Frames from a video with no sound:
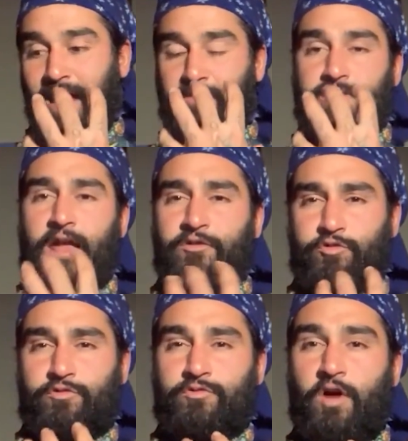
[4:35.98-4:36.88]
And
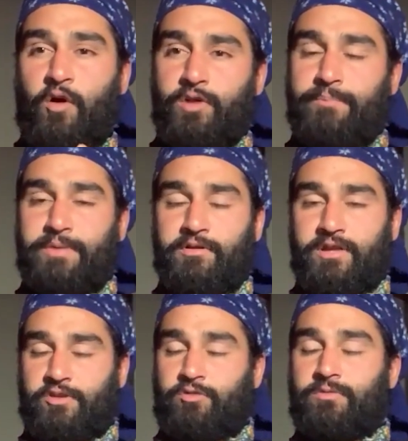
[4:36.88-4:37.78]
you're not only
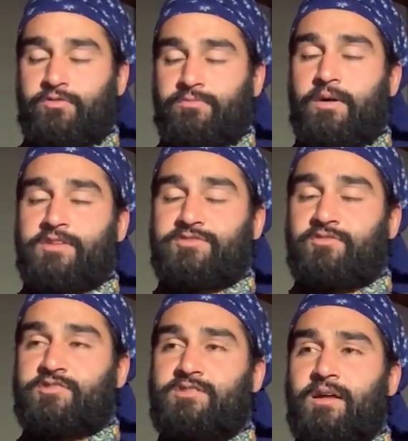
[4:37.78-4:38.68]
building your
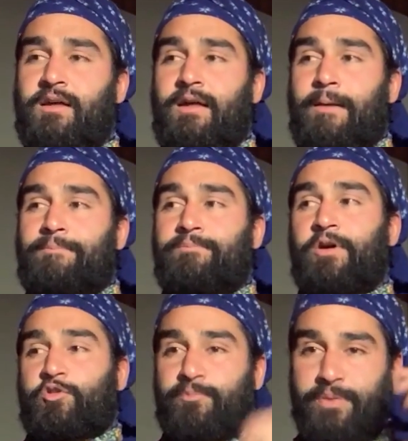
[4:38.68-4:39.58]
muscles,
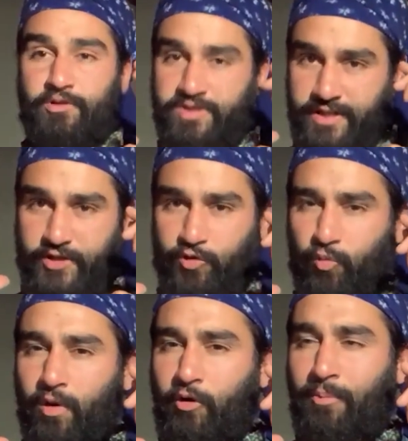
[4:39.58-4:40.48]
but you're building your
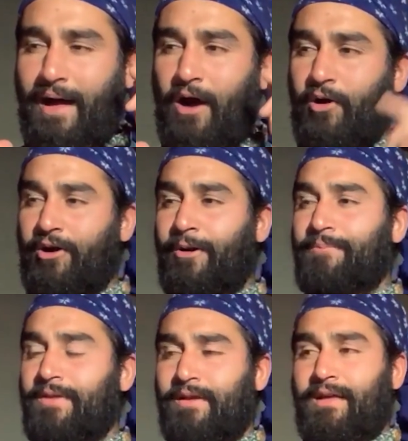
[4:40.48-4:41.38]

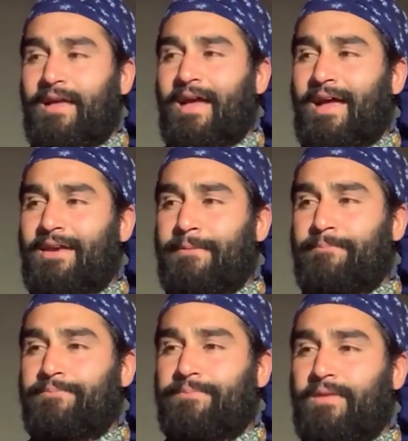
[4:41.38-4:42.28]
willpower. And
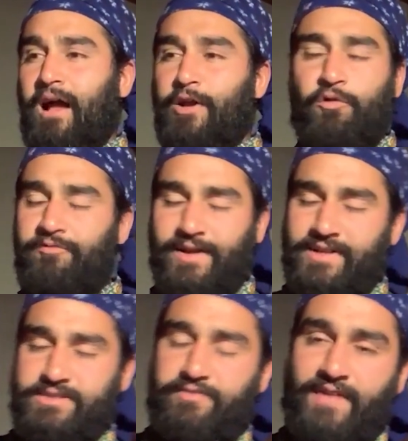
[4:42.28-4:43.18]
I don't
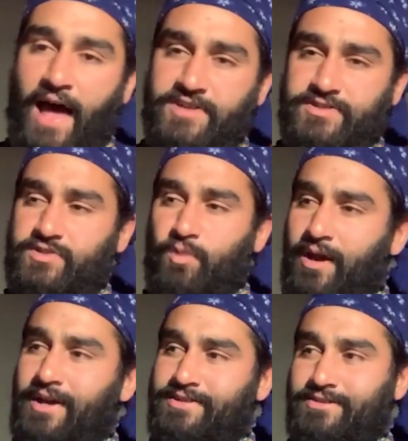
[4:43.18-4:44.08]
think it's the fastest
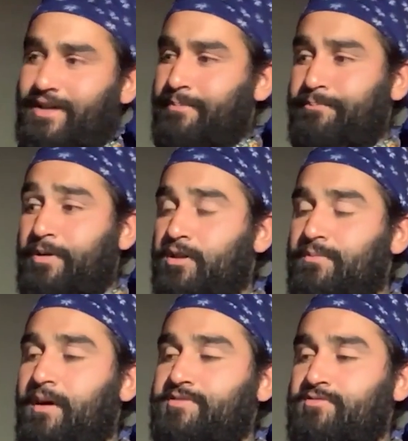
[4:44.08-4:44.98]
way to like
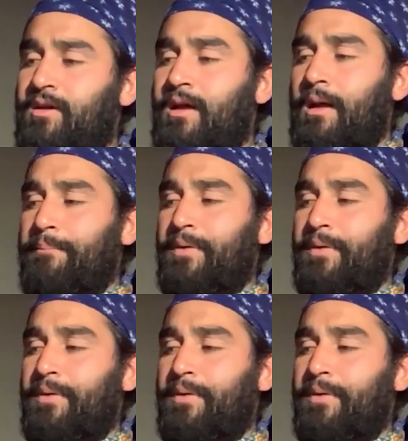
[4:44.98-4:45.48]
build muscle,